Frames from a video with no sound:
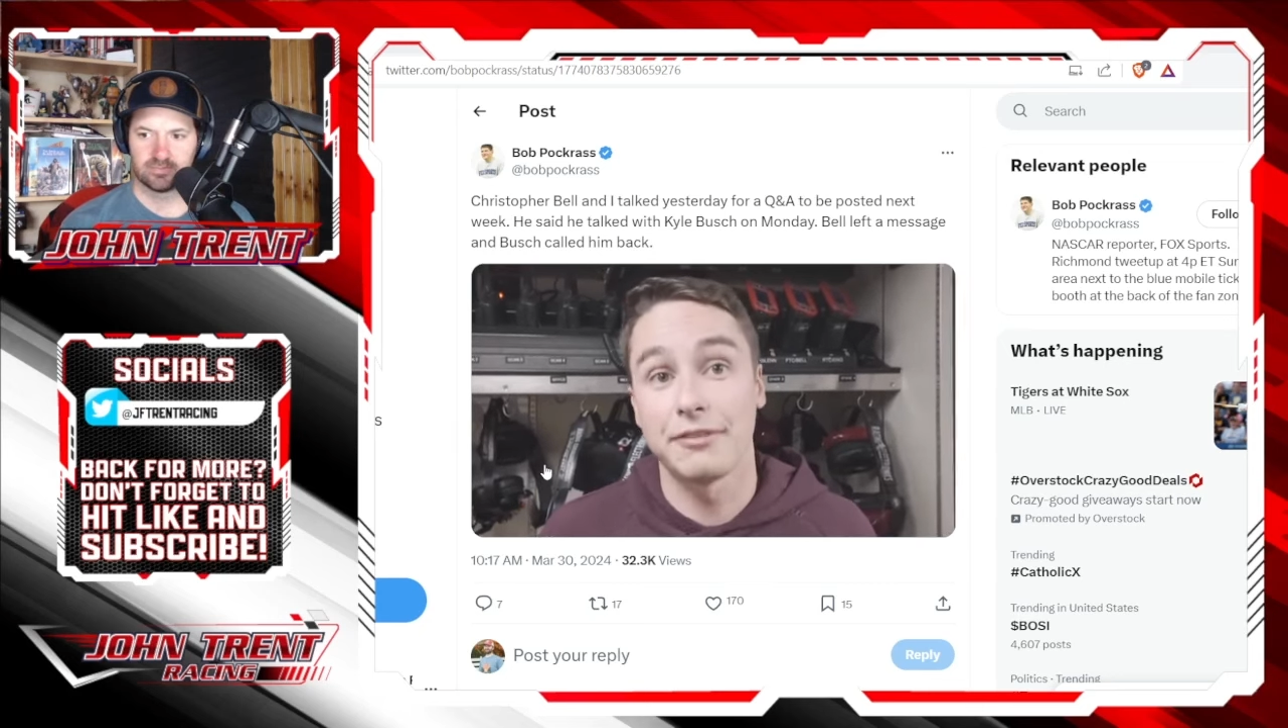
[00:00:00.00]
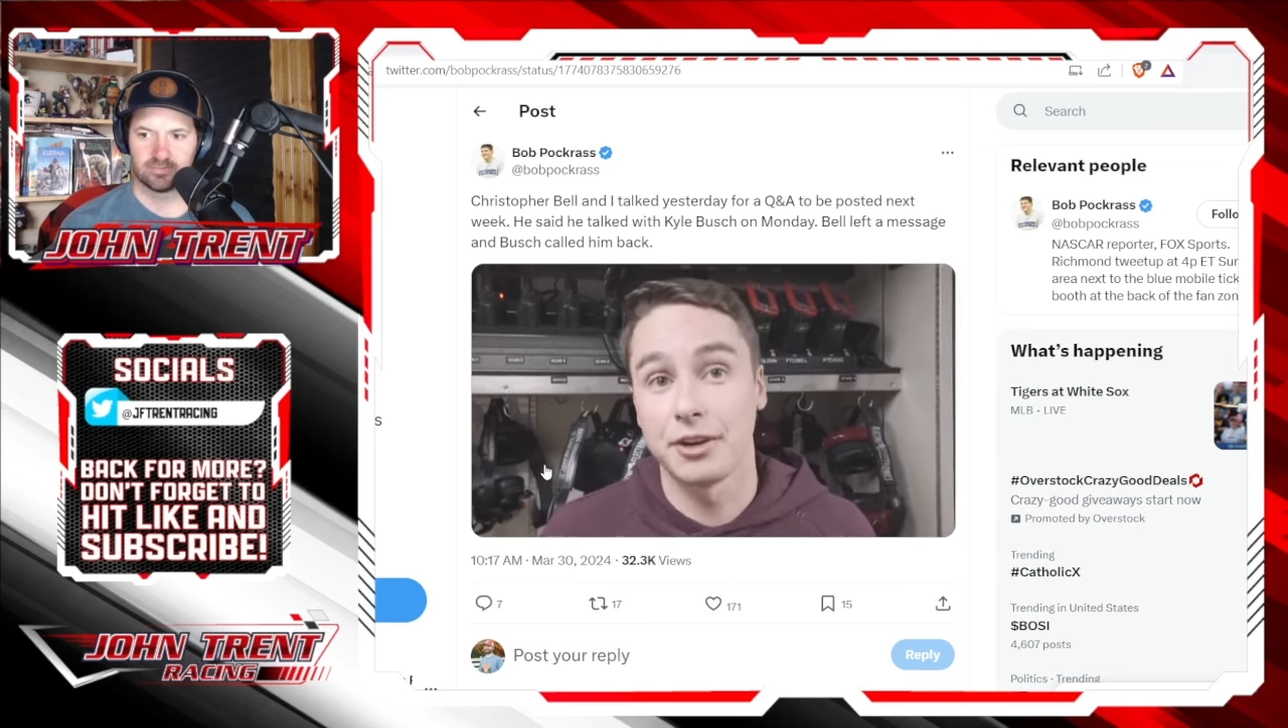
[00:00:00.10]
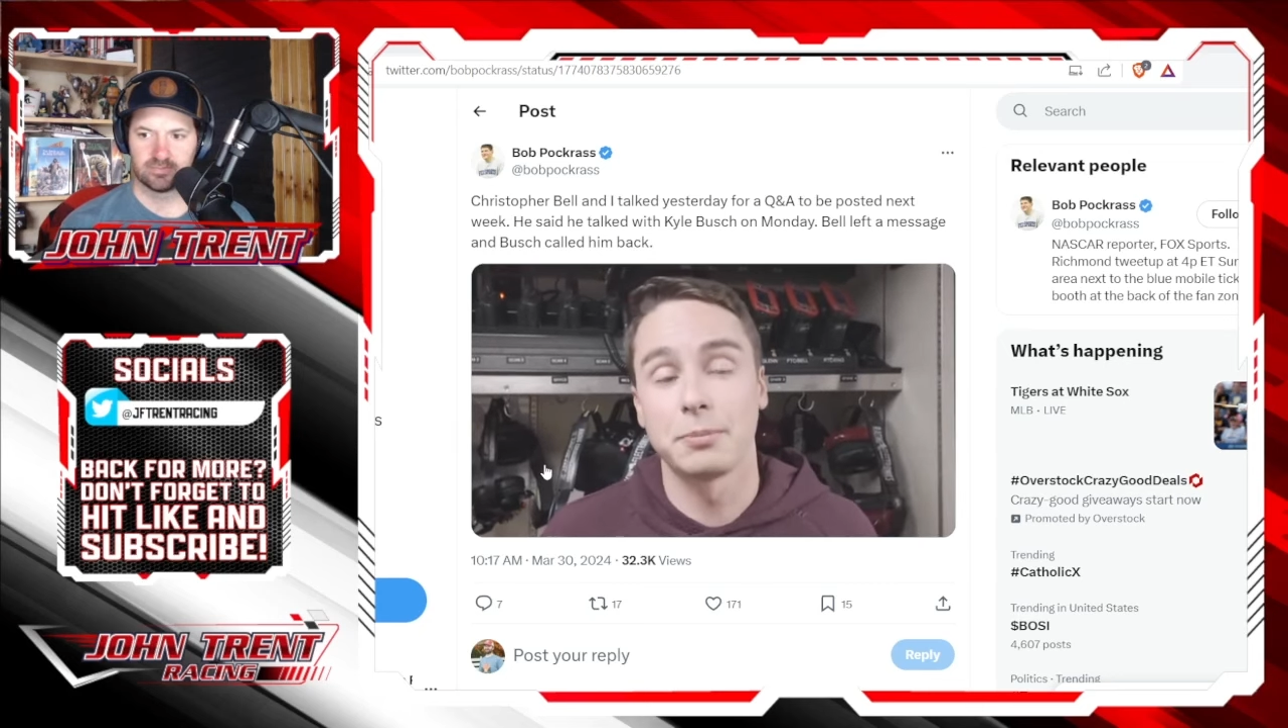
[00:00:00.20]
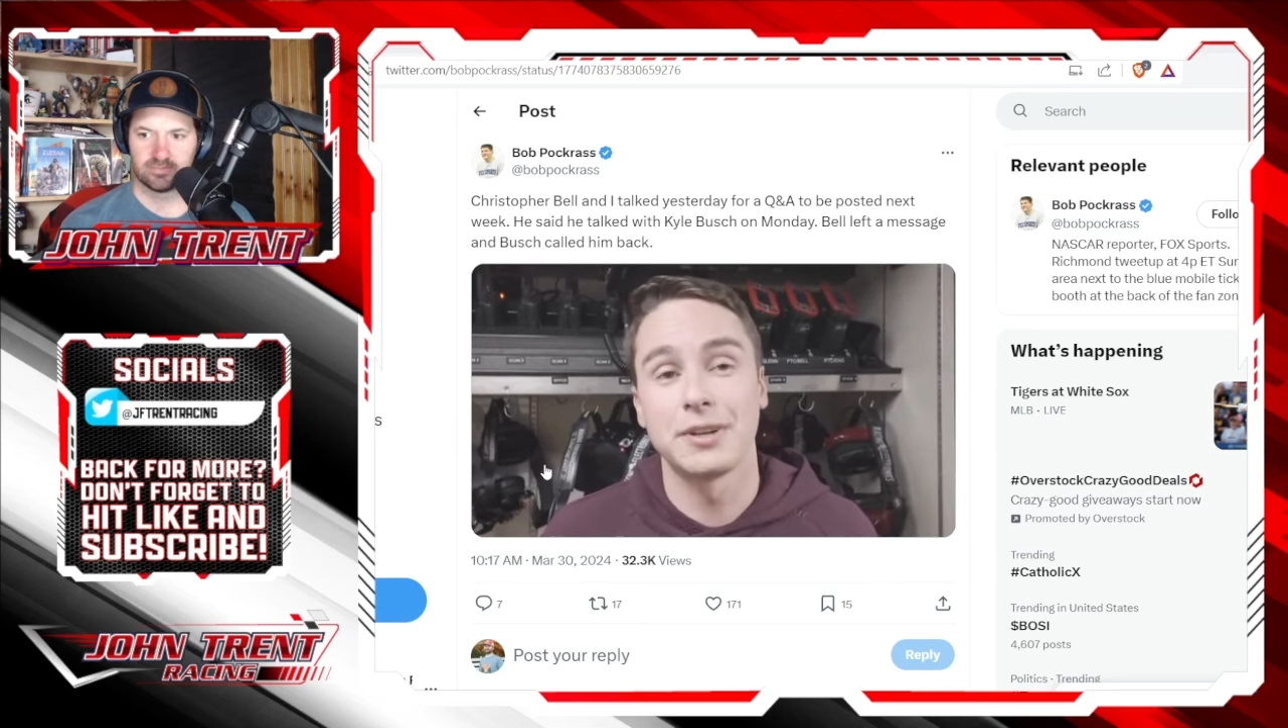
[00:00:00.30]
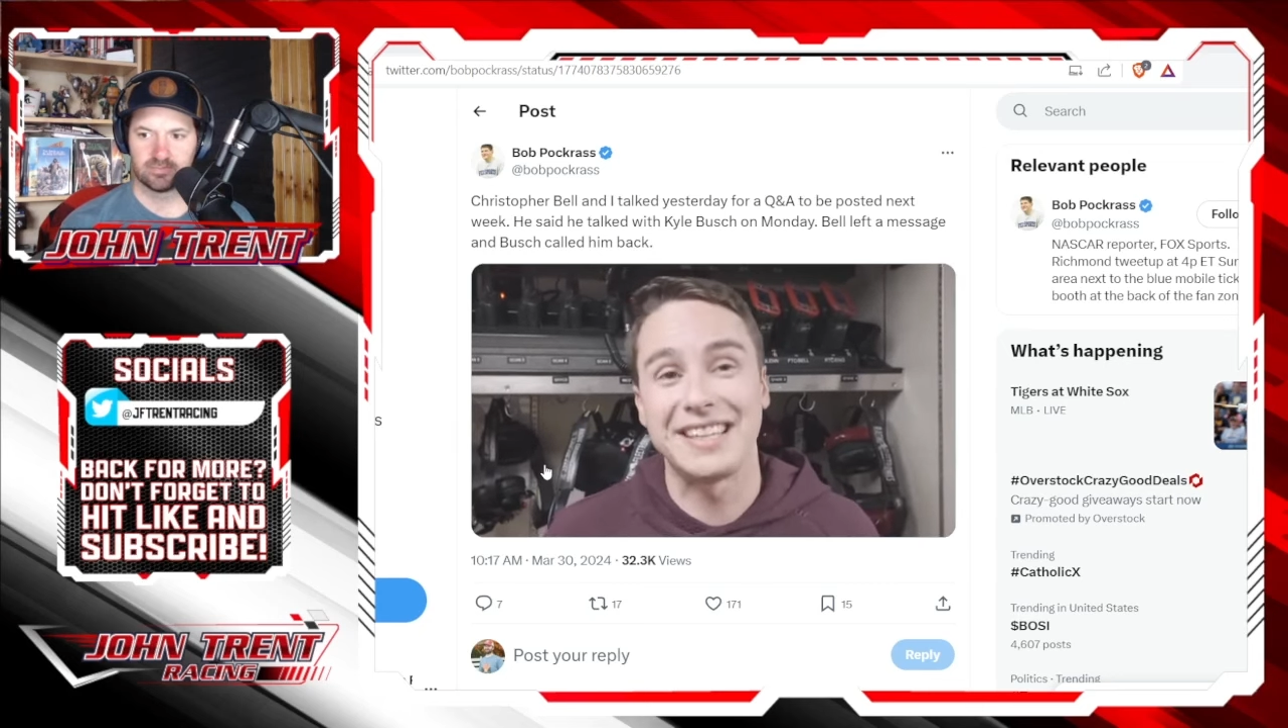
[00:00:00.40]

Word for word: I felt